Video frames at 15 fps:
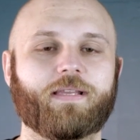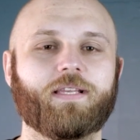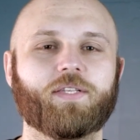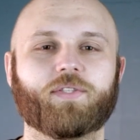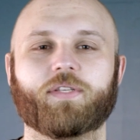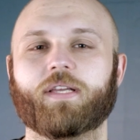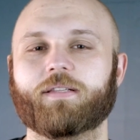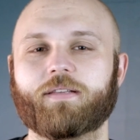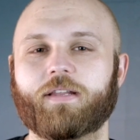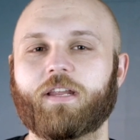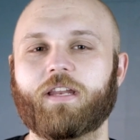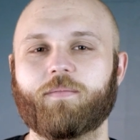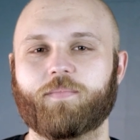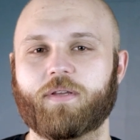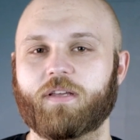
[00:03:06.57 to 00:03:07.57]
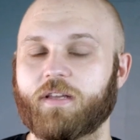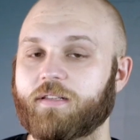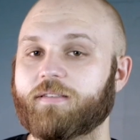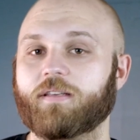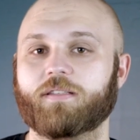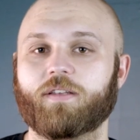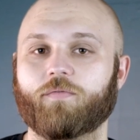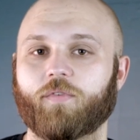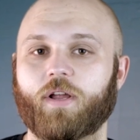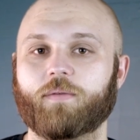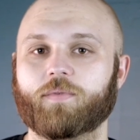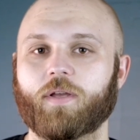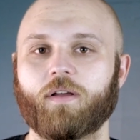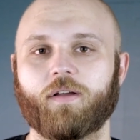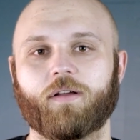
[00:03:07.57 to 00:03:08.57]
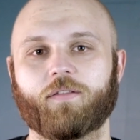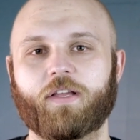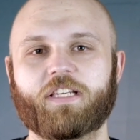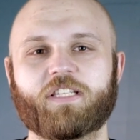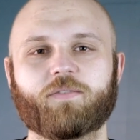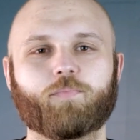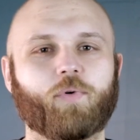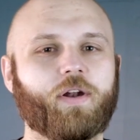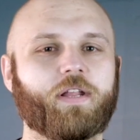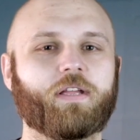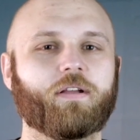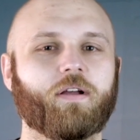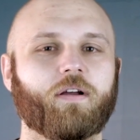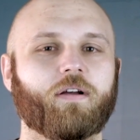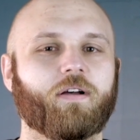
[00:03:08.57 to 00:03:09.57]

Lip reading: easily at 1080p and 60 frames, like spreading